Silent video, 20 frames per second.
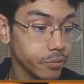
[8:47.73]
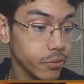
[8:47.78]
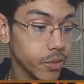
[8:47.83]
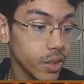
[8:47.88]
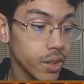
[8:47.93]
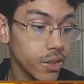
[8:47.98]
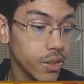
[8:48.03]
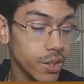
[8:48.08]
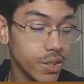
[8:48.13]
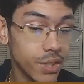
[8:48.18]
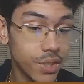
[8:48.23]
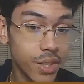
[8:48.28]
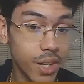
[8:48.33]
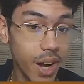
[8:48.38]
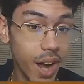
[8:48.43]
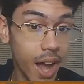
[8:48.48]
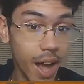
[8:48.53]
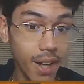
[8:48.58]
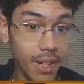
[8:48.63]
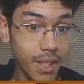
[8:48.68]
This is
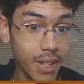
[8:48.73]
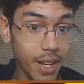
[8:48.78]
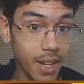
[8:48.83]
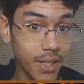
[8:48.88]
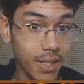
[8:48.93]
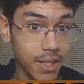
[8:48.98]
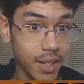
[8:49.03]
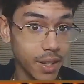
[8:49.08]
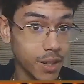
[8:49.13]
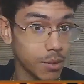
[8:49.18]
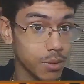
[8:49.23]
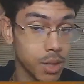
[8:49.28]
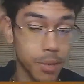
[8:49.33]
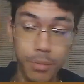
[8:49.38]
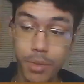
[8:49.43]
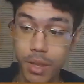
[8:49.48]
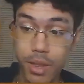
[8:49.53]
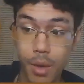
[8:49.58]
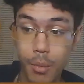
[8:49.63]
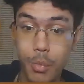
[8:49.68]
an act that is like
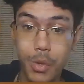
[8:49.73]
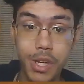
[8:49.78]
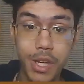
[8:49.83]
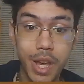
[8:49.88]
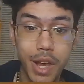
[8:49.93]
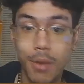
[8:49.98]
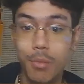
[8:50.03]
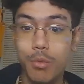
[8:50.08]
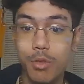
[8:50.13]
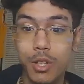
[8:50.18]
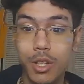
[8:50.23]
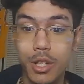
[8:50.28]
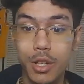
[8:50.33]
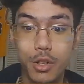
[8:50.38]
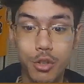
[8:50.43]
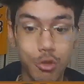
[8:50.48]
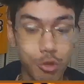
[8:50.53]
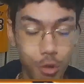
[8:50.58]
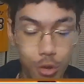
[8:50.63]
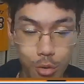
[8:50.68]
something that we can't really
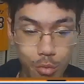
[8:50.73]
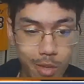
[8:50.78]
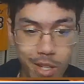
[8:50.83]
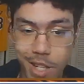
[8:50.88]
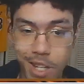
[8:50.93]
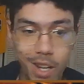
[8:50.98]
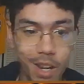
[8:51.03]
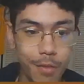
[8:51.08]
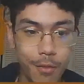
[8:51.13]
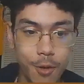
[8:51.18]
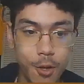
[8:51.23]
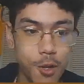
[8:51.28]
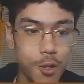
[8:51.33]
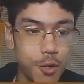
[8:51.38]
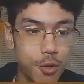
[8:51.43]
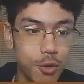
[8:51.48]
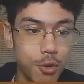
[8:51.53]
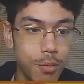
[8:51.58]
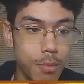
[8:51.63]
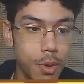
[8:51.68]
control. We can never
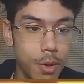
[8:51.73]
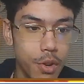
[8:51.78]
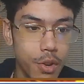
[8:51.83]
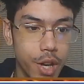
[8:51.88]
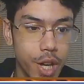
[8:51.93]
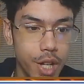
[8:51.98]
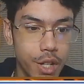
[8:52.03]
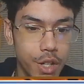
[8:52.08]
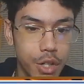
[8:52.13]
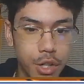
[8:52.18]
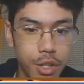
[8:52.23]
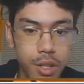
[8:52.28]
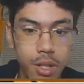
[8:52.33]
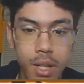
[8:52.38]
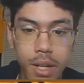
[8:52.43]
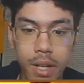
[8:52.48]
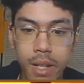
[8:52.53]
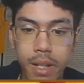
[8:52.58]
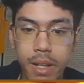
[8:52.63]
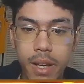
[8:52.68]
control Mother Nature.